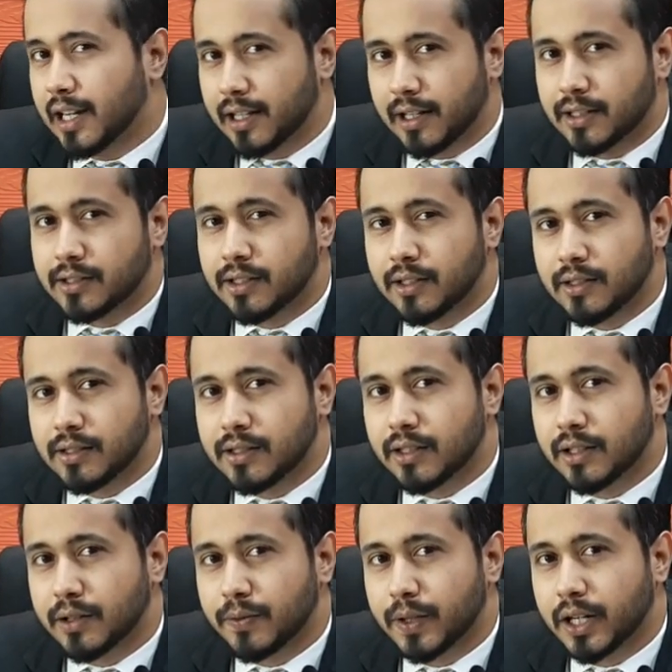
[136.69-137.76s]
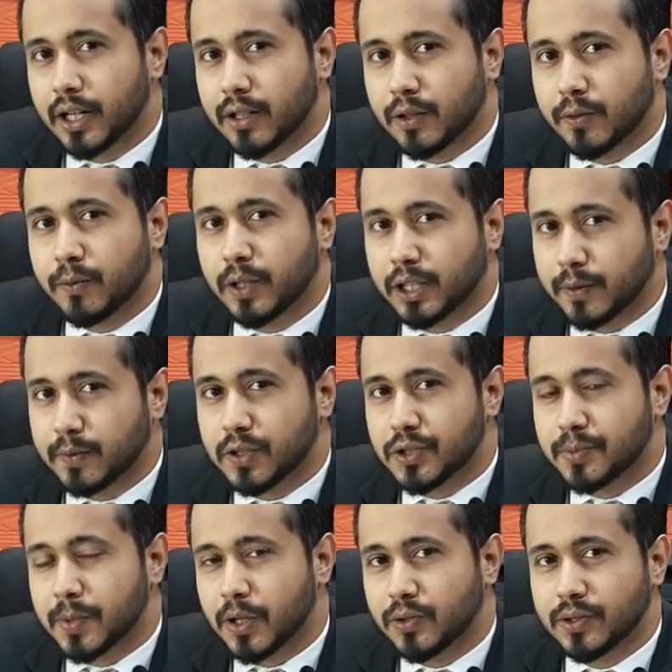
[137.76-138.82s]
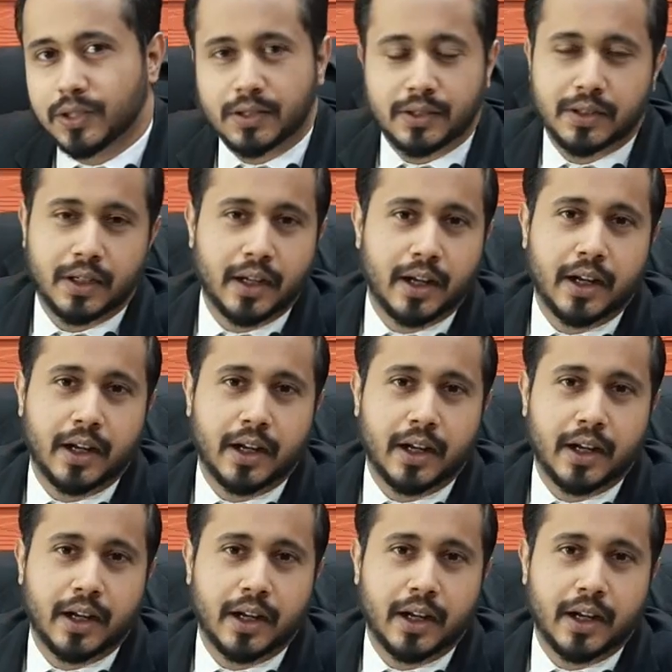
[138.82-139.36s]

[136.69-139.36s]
residence certificate of one of the spouses,